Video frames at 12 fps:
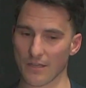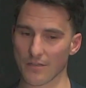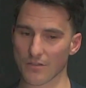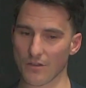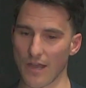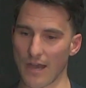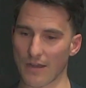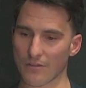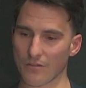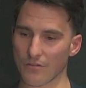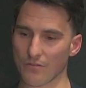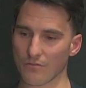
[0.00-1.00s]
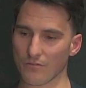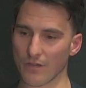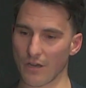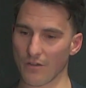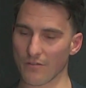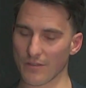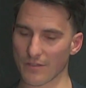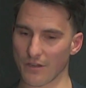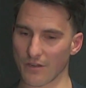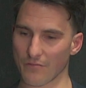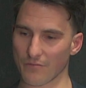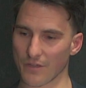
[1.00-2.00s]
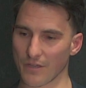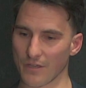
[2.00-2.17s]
So how do you know, there's kind of,